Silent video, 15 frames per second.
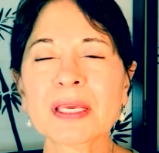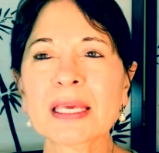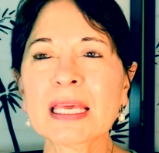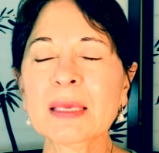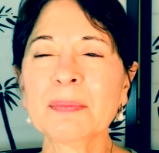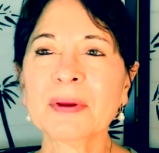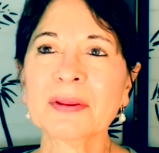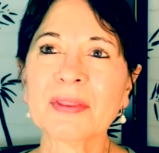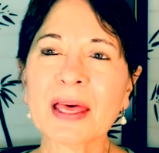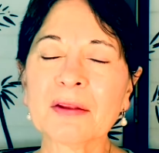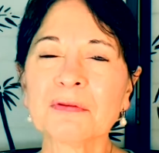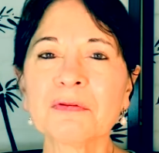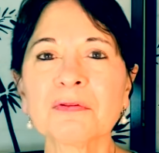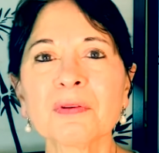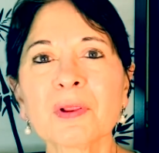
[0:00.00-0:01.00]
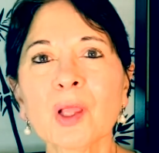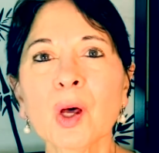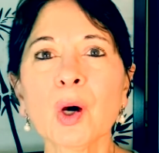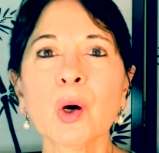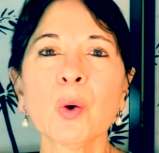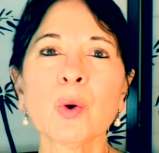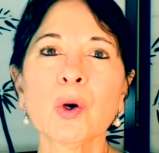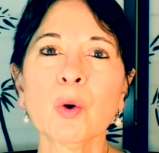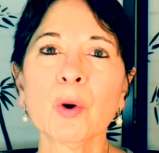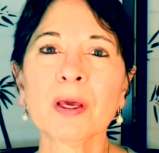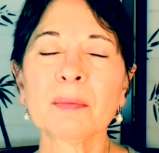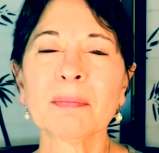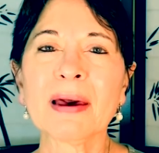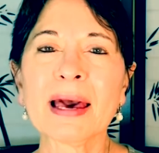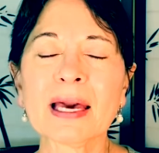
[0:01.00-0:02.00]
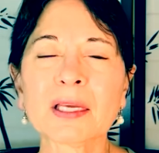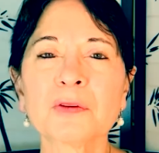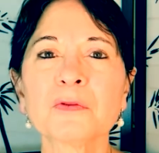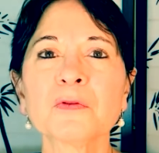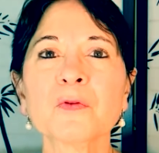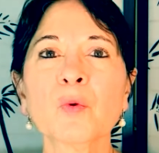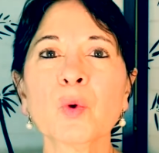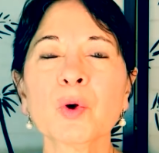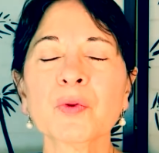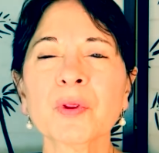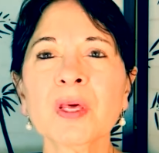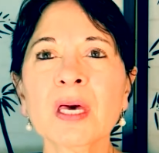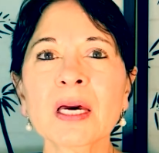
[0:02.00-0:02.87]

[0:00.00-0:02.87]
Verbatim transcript: keeping that flow going back and forth,